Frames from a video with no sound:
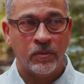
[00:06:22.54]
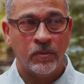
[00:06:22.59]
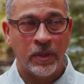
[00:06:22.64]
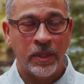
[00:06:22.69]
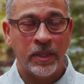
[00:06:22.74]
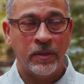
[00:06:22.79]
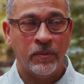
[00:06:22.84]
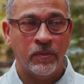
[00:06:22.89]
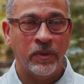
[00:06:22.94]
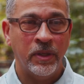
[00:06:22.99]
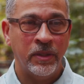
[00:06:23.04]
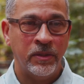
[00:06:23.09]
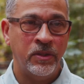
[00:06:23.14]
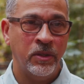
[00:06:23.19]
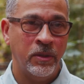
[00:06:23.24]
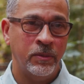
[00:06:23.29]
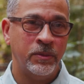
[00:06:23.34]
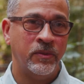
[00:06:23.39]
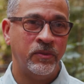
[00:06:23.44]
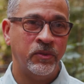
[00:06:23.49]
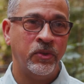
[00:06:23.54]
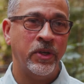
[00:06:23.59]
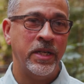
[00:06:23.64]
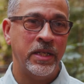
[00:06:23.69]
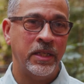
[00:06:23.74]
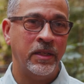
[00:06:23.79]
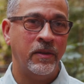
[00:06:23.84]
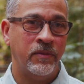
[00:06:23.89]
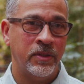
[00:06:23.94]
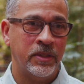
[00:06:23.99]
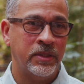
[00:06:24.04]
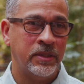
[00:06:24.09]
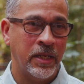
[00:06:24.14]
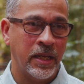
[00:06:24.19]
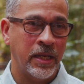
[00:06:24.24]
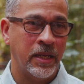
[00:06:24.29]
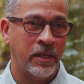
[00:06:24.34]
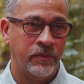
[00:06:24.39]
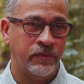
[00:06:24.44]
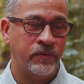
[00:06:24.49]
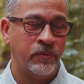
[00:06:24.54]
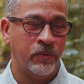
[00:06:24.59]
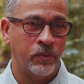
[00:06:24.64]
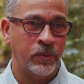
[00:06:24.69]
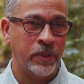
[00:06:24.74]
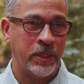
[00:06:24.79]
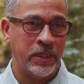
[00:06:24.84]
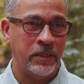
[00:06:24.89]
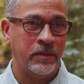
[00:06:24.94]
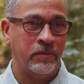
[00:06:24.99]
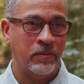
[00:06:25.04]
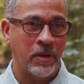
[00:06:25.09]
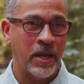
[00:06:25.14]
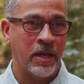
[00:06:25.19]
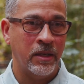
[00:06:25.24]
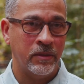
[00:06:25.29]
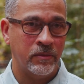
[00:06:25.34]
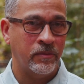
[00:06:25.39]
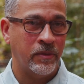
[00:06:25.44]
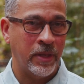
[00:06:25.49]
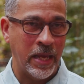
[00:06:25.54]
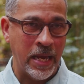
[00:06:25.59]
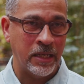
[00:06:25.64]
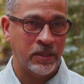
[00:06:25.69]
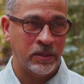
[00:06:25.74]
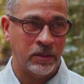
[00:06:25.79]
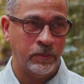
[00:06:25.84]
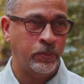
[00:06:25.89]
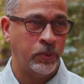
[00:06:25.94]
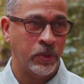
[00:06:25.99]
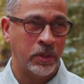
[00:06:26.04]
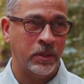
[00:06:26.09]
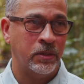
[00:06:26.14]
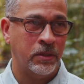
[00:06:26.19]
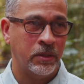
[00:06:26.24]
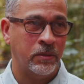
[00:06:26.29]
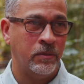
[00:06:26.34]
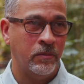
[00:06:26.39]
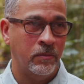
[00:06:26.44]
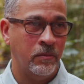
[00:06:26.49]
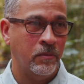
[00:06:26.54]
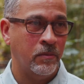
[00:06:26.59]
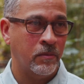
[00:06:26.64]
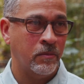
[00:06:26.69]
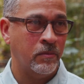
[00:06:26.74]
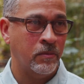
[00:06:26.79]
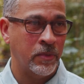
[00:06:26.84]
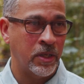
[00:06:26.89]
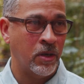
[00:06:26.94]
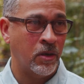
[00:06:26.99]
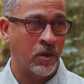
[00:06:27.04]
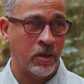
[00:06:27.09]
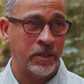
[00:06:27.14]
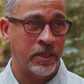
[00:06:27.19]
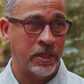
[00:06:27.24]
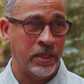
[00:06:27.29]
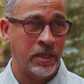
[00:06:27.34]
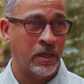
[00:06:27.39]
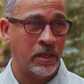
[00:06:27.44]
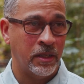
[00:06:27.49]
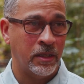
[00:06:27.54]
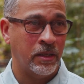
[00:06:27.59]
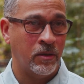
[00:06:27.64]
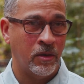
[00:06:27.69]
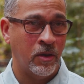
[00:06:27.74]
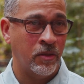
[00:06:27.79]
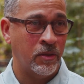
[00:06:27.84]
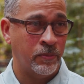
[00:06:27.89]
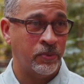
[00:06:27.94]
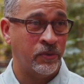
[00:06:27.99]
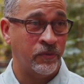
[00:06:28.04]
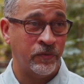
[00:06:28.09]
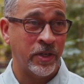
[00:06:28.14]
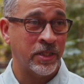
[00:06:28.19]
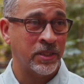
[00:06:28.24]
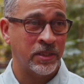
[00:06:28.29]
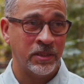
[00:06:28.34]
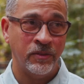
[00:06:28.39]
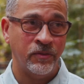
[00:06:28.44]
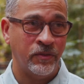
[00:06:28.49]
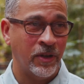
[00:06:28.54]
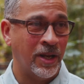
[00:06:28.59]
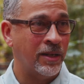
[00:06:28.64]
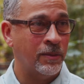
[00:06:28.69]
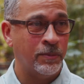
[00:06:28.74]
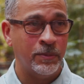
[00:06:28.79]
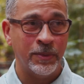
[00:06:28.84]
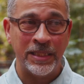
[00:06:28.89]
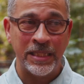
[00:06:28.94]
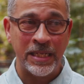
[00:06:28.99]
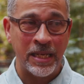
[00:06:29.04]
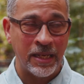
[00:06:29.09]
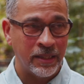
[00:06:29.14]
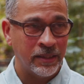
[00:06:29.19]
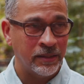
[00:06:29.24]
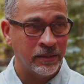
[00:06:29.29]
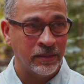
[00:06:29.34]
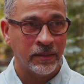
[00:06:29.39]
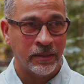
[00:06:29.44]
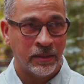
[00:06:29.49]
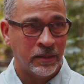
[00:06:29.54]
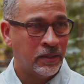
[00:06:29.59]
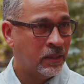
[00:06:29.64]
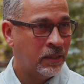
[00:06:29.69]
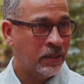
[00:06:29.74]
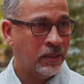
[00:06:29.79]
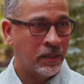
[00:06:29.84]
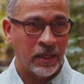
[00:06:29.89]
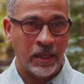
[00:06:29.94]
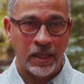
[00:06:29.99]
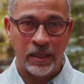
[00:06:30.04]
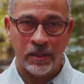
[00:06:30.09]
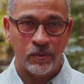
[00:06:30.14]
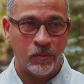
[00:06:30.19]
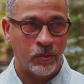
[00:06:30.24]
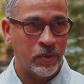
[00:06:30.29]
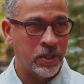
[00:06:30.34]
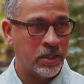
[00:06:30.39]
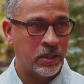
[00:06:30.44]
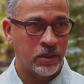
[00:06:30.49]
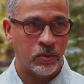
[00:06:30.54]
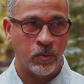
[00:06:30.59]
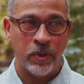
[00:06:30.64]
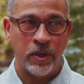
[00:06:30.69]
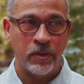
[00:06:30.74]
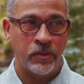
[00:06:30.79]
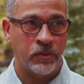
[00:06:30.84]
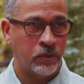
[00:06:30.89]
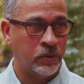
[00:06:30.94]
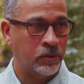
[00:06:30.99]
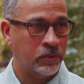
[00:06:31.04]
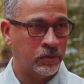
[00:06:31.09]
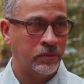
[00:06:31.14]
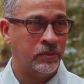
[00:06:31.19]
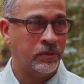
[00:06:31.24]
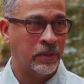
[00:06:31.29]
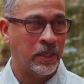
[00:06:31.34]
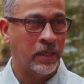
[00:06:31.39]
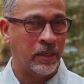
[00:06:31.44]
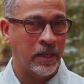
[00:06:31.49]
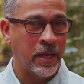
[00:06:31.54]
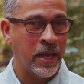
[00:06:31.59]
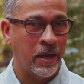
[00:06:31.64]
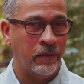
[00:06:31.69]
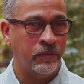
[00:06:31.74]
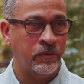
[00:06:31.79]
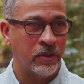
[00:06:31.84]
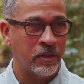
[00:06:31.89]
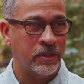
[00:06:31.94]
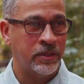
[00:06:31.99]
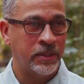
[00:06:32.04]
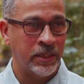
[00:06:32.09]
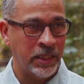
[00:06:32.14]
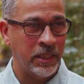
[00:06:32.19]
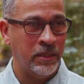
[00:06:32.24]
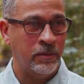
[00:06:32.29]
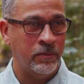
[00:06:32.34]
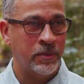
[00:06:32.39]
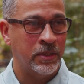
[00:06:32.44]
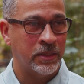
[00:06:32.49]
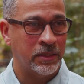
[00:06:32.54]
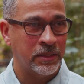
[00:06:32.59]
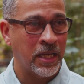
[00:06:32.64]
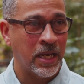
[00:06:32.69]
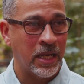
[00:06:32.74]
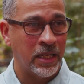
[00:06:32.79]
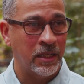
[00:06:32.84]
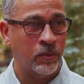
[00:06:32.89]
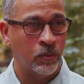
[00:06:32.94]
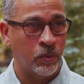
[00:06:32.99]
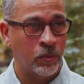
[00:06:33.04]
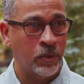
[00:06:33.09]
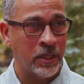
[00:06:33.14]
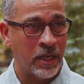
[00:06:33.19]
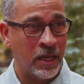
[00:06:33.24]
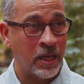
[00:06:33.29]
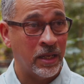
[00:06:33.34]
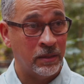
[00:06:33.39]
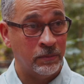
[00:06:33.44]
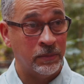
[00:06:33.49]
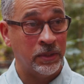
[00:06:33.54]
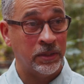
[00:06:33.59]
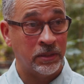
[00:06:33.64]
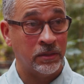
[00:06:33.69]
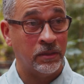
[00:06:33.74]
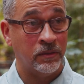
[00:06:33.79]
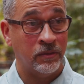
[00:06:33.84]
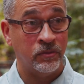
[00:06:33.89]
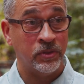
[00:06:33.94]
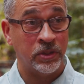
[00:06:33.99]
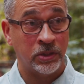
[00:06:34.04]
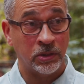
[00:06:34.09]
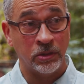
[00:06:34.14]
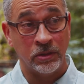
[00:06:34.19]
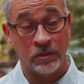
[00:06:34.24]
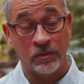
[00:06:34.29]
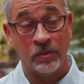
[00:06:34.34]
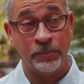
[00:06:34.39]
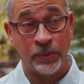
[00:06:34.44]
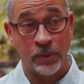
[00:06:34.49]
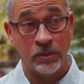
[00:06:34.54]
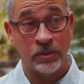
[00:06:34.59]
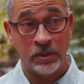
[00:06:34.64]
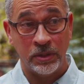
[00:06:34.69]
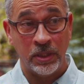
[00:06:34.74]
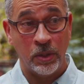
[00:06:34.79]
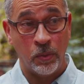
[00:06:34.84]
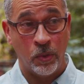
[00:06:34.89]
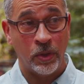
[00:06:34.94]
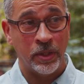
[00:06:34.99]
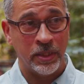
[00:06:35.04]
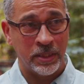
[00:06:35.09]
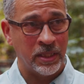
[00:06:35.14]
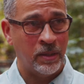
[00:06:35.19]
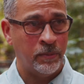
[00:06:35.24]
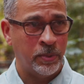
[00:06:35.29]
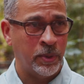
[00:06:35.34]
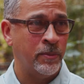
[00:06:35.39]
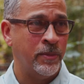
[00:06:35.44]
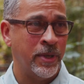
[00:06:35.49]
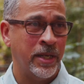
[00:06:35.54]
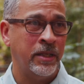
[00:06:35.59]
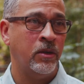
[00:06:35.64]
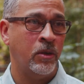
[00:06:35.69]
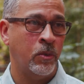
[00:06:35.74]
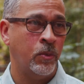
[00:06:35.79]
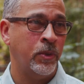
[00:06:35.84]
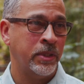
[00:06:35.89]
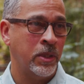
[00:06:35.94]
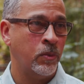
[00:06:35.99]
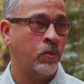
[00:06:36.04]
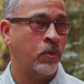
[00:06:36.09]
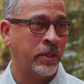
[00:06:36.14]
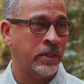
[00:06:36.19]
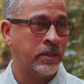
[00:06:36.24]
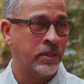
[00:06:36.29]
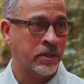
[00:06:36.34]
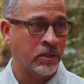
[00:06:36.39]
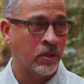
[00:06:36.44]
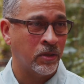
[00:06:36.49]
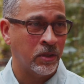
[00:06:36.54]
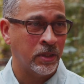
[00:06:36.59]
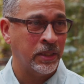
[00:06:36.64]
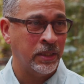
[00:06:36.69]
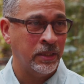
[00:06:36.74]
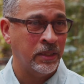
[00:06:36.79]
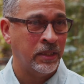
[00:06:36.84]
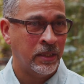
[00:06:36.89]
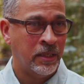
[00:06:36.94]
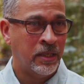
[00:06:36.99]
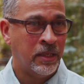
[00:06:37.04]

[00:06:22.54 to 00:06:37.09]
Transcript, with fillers: But in terms of training of the staff, we they actually put me on uh, on the professional development day, and we just went through. Uh, after the team decided what elements of restorative approaches they wanted to implement or what they wanted to target,